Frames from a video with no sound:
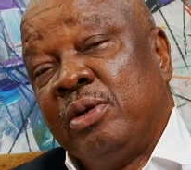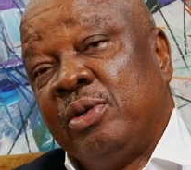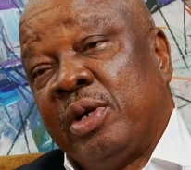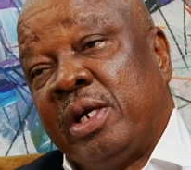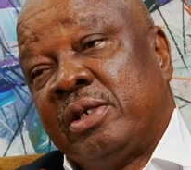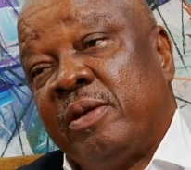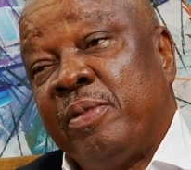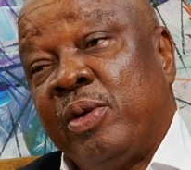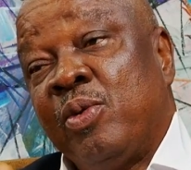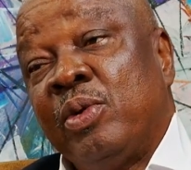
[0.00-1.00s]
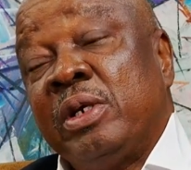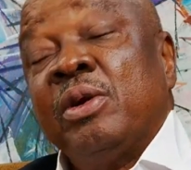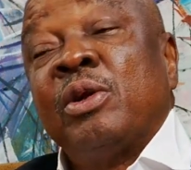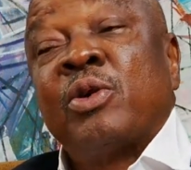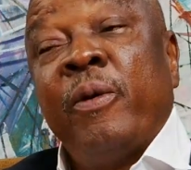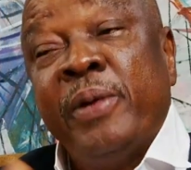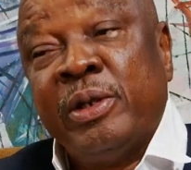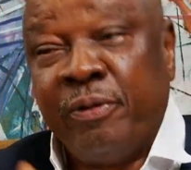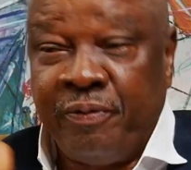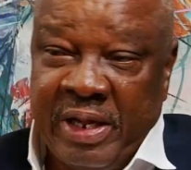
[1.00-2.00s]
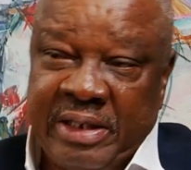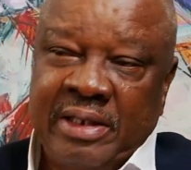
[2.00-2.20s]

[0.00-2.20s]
to kill somebody who did not commit offense.